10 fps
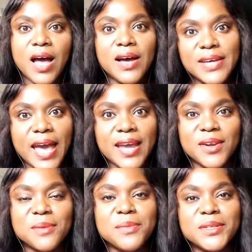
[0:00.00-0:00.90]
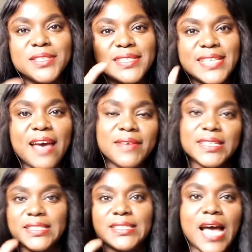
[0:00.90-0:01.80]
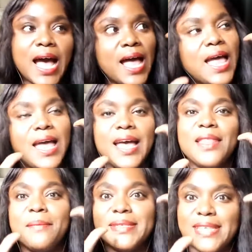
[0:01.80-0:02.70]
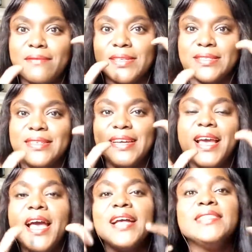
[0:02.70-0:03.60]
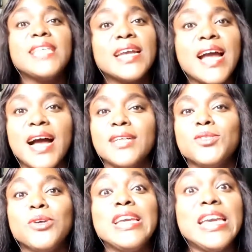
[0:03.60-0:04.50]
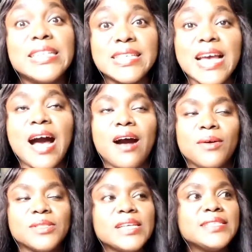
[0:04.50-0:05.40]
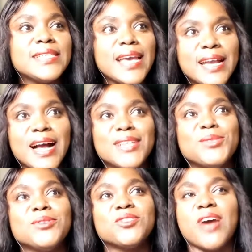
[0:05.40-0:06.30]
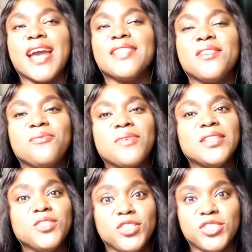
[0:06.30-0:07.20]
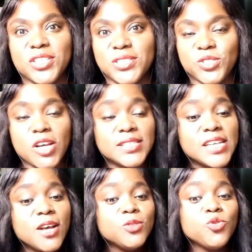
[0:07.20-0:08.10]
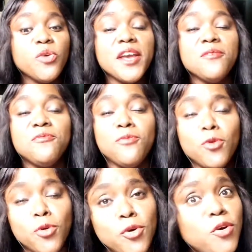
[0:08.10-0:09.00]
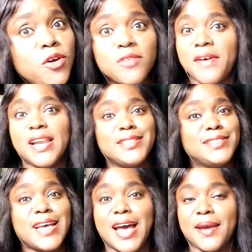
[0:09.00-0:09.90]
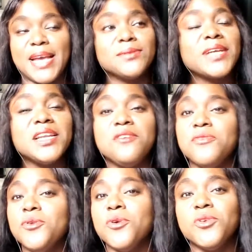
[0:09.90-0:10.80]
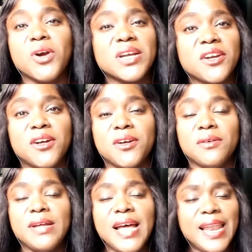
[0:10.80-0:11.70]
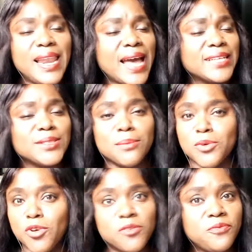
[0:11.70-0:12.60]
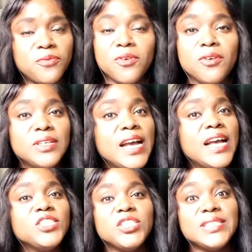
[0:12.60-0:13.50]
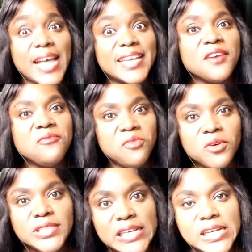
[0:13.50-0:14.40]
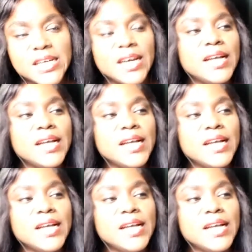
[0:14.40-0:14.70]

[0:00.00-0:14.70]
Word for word: Okay, number seven. Number seven. Take her to eat out. Take her to try different dishes. Just do a food valentine. Especially if you know your girl likes some good food. She's like a foodie.